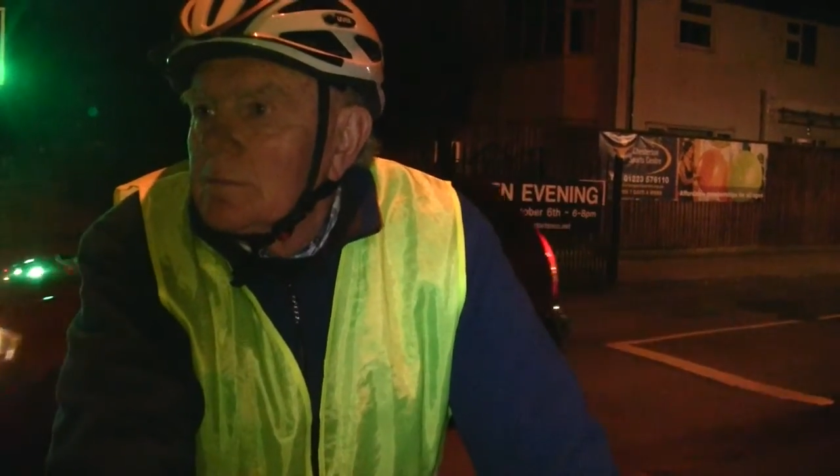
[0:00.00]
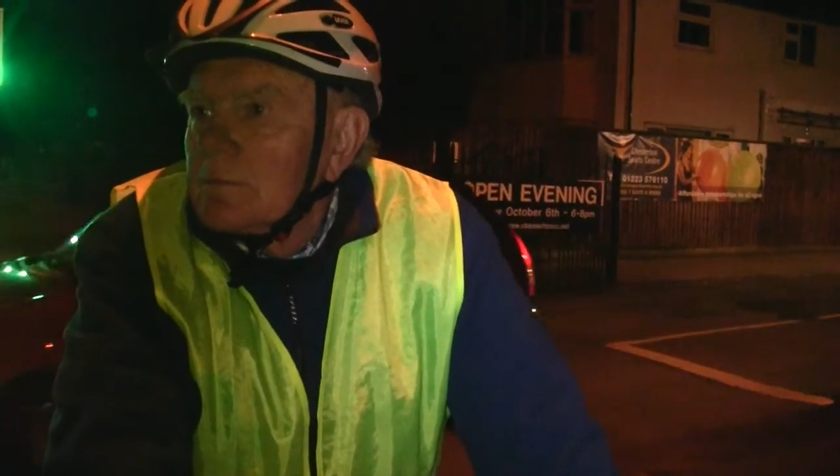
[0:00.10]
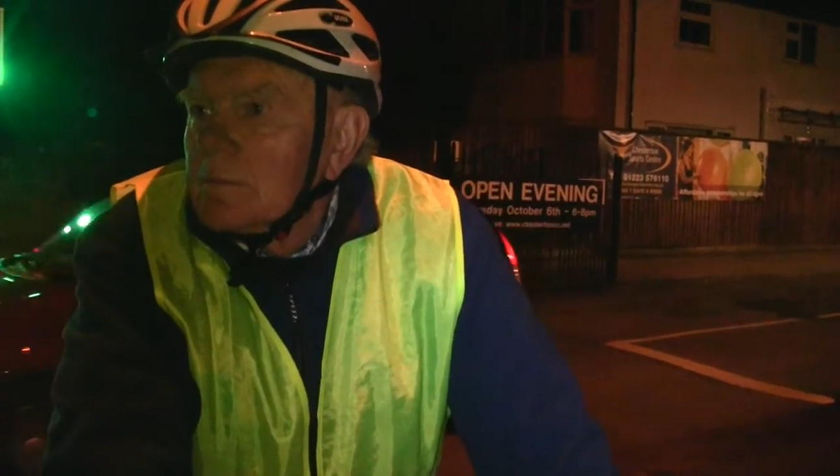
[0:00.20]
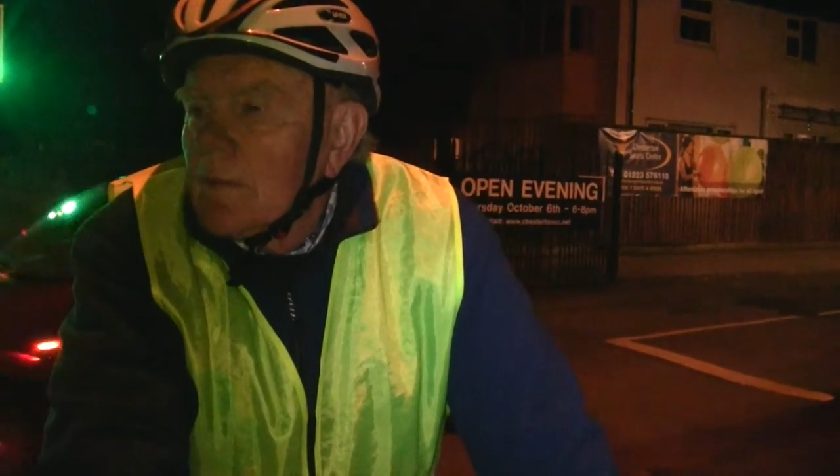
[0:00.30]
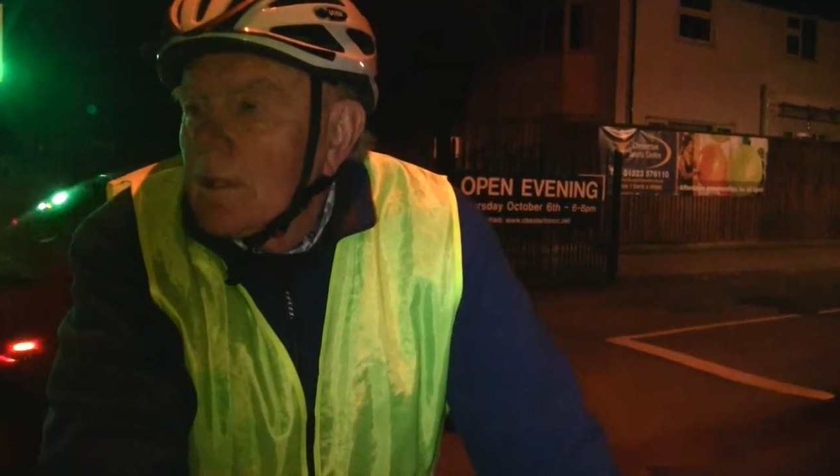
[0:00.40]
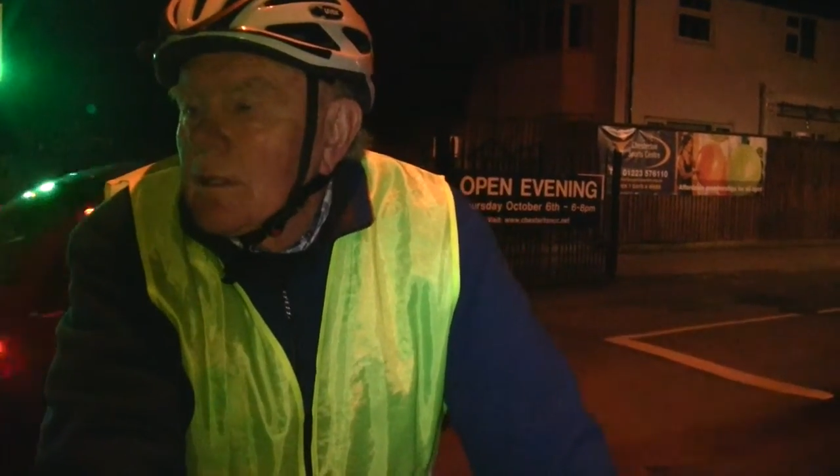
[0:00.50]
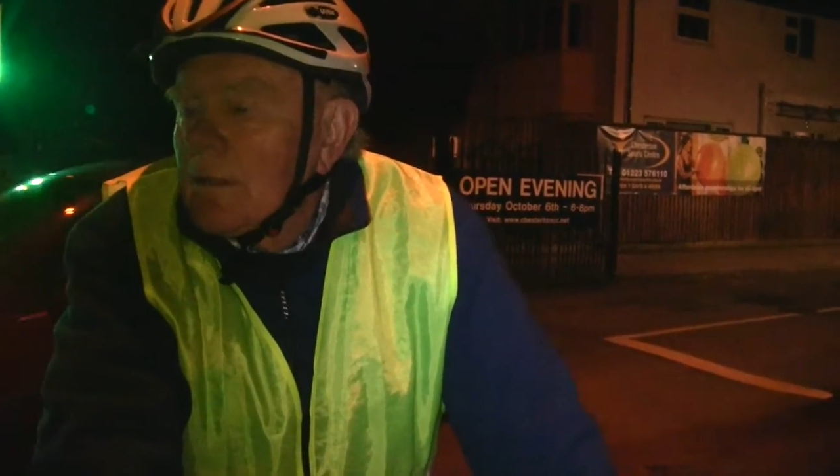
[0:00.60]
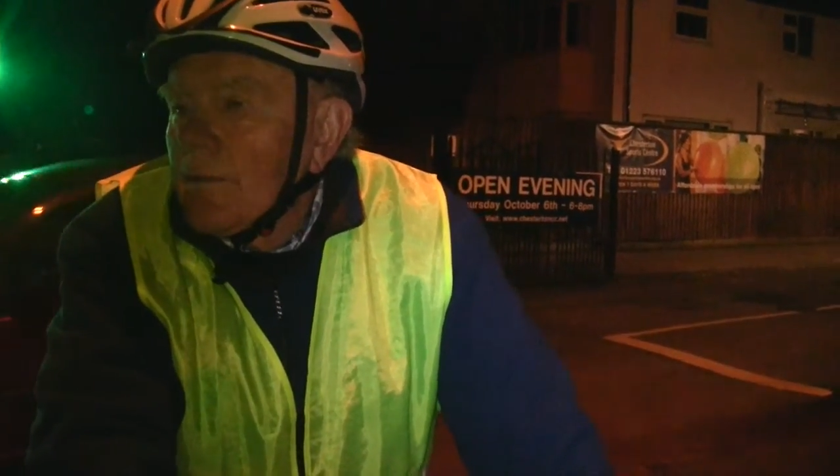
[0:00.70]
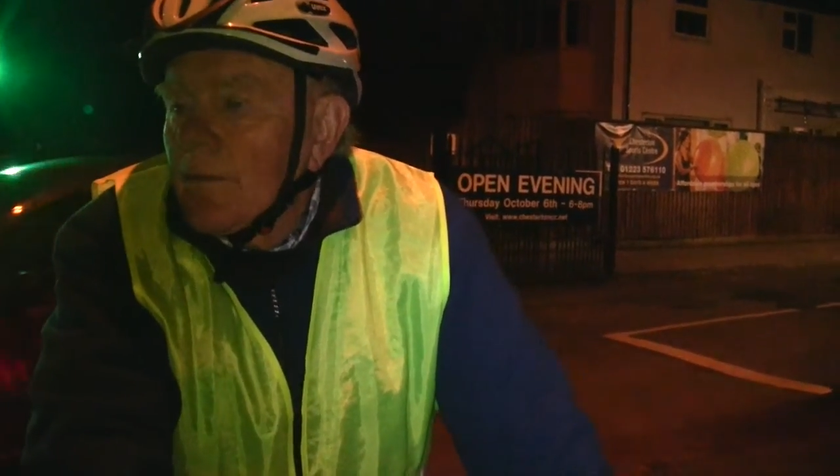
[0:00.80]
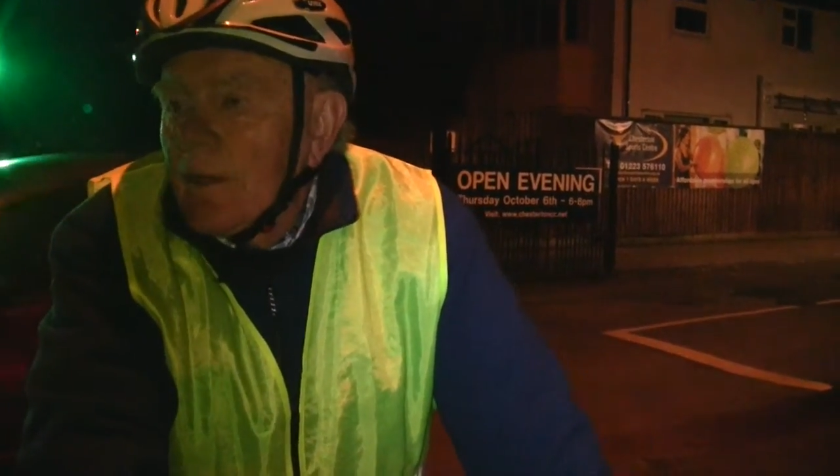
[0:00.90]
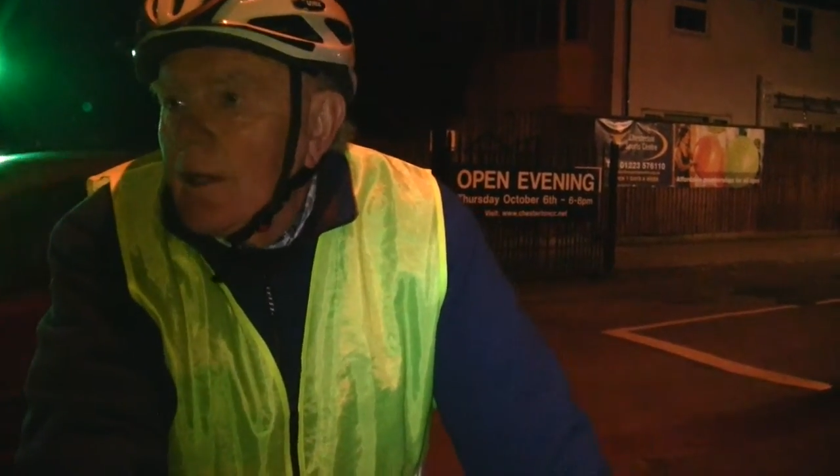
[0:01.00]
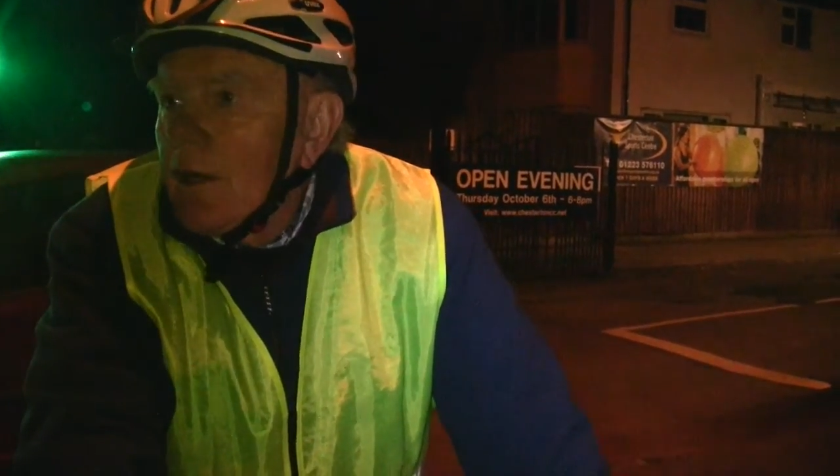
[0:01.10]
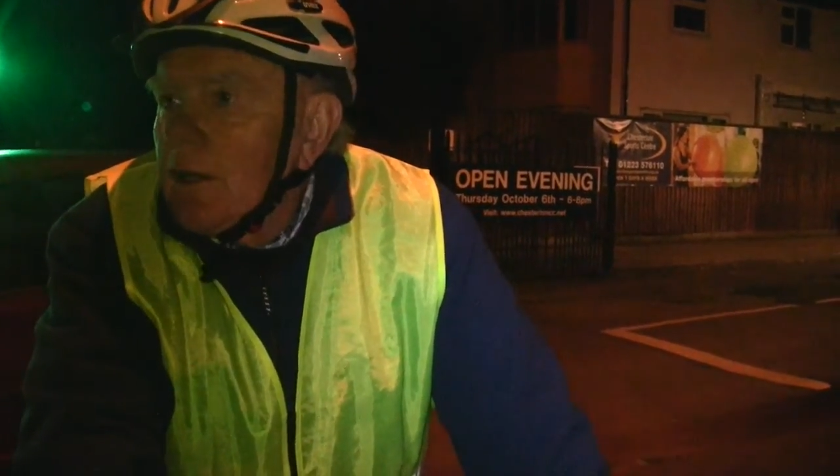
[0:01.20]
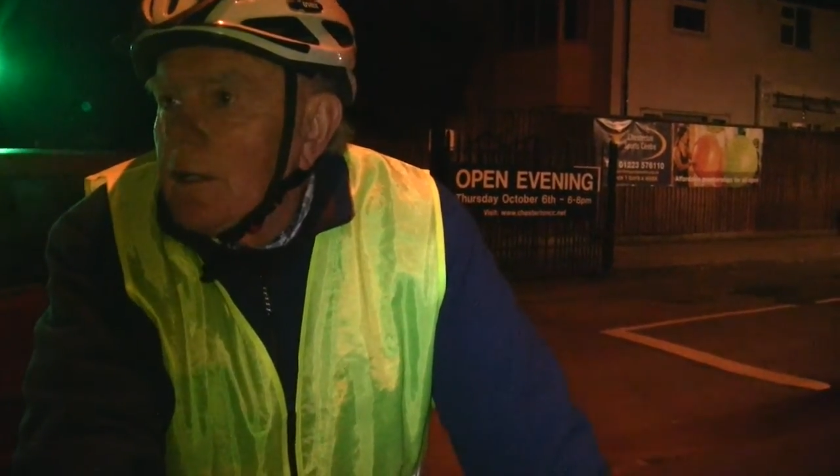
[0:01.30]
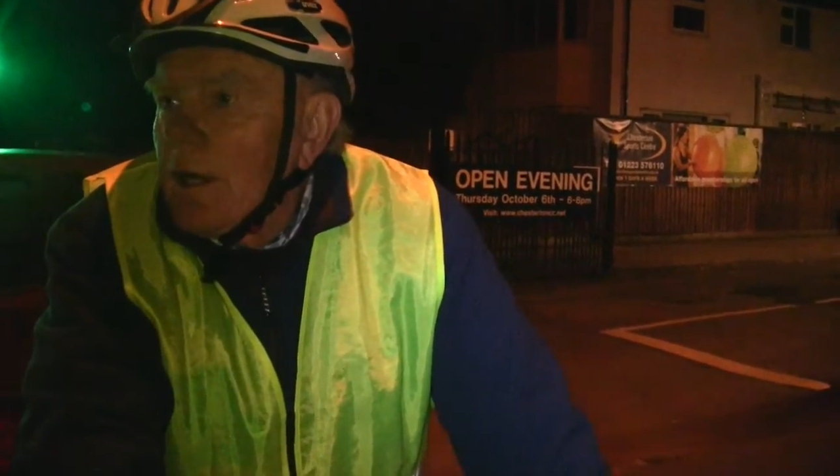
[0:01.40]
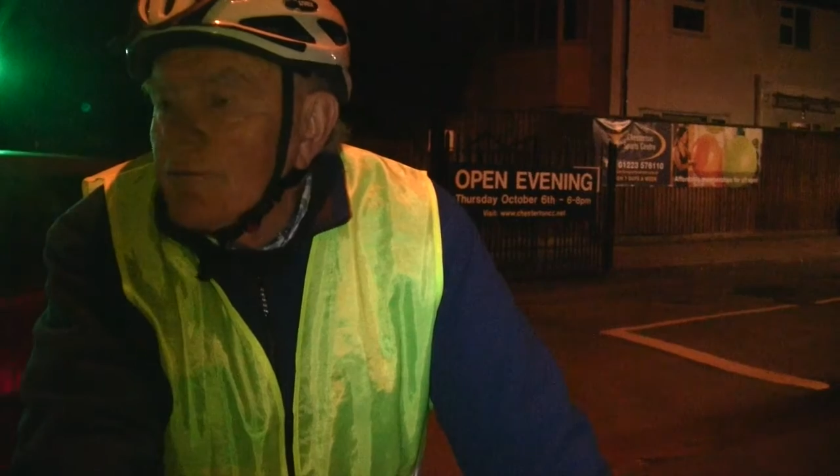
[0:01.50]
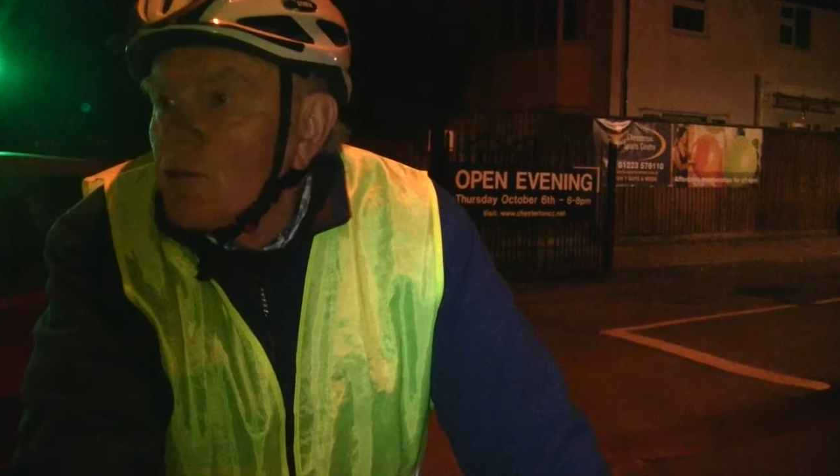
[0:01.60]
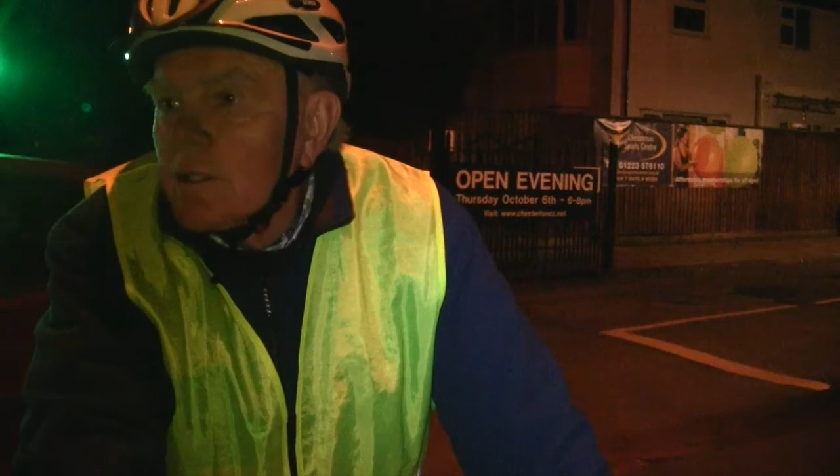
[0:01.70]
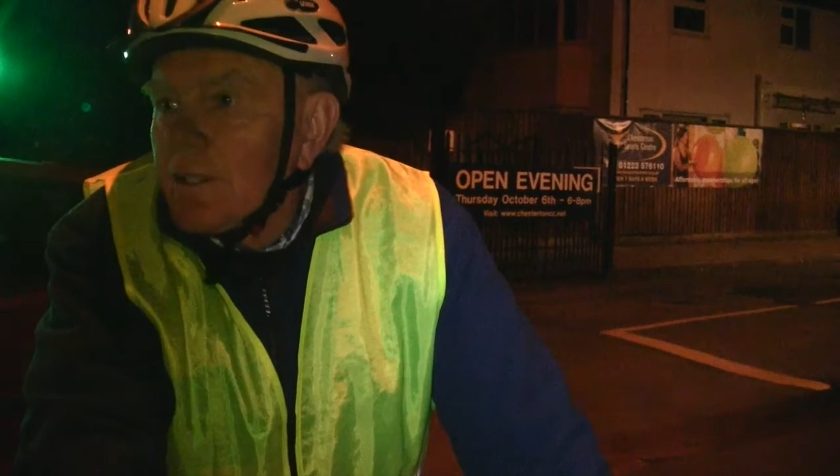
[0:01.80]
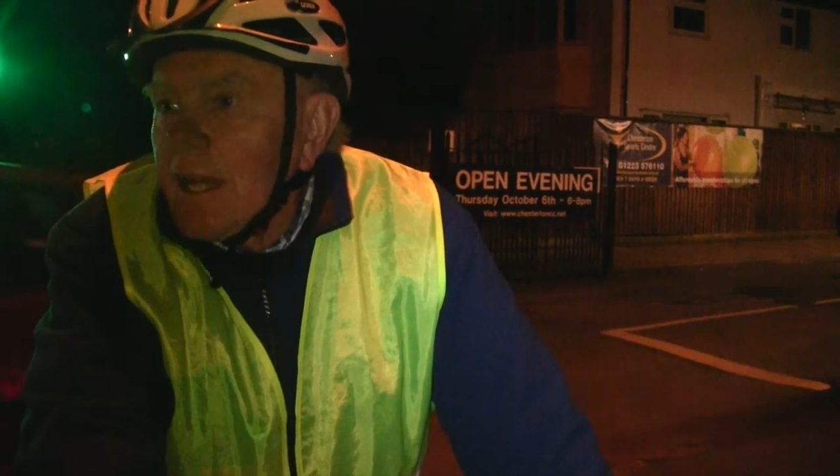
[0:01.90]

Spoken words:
it's not anyone else on your email list?